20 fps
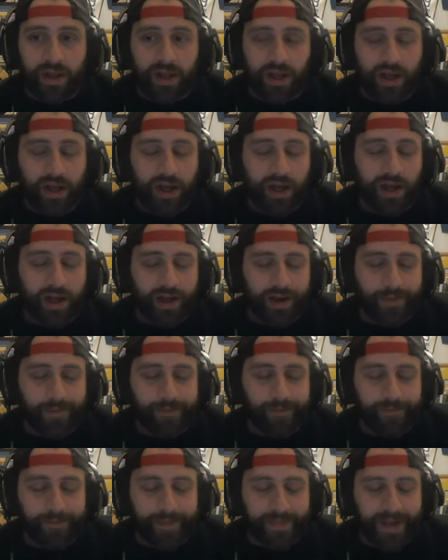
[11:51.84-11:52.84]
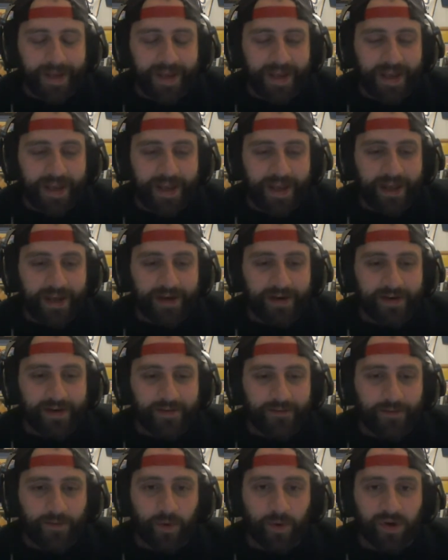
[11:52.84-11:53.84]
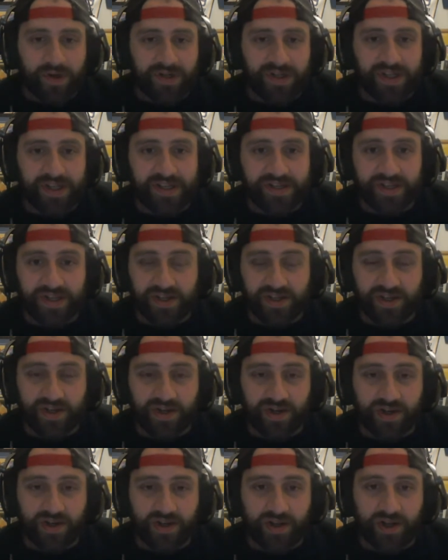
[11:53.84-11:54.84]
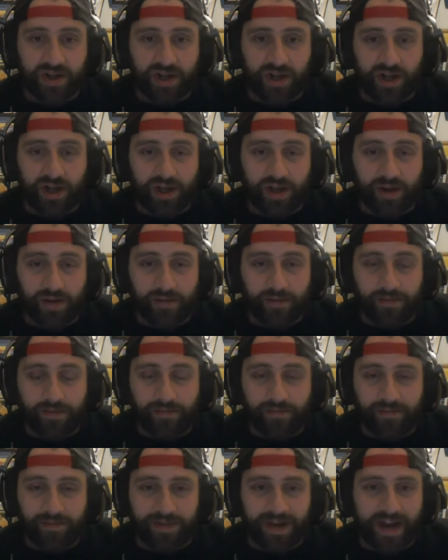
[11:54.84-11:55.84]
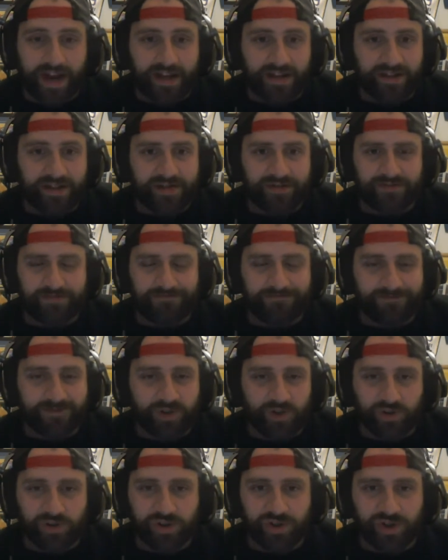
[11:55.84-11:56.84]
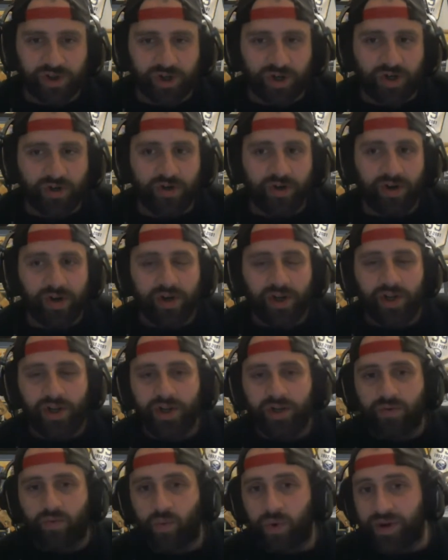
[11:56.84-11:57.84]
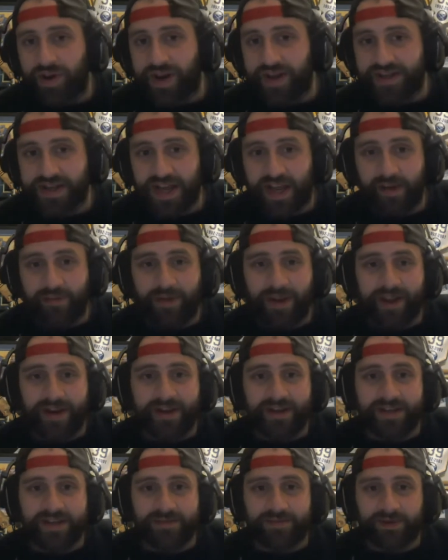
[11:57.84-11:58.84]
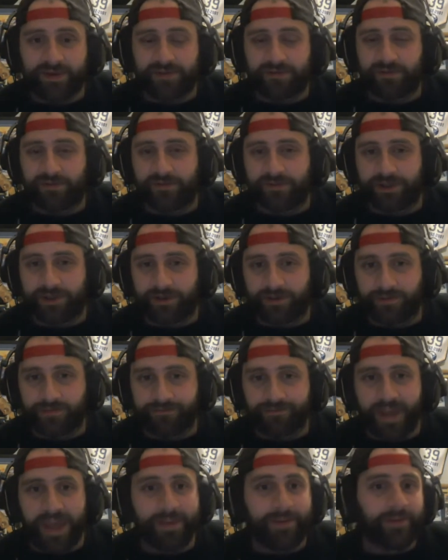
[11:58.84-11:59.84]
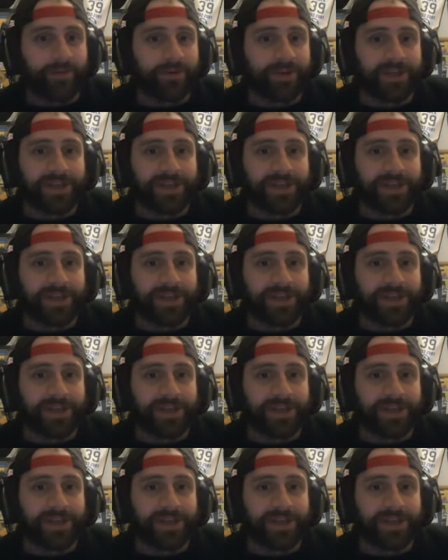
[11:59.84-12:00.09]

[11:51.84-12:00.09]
And, of course, he gets injured. Not too sure what the timeline is, but, you know, maybe we